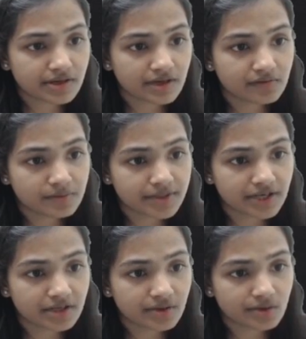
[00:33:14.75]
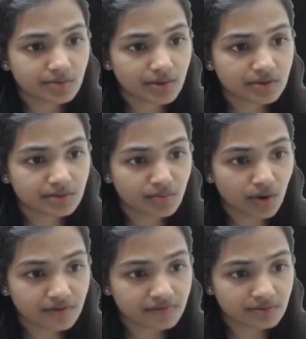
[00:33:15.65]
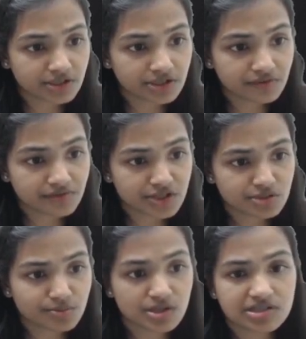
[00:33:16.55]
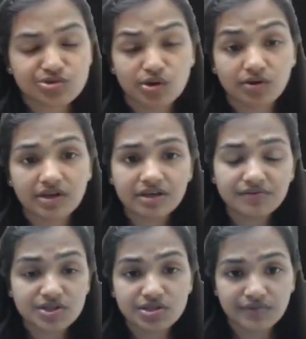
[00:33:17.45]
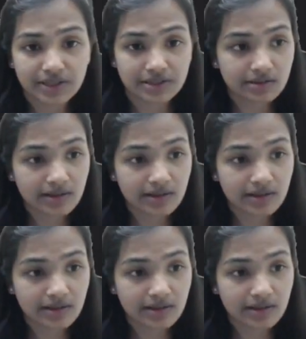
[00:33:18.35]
I will be telling you about the bond formation, which is bond stronger and which is weaker.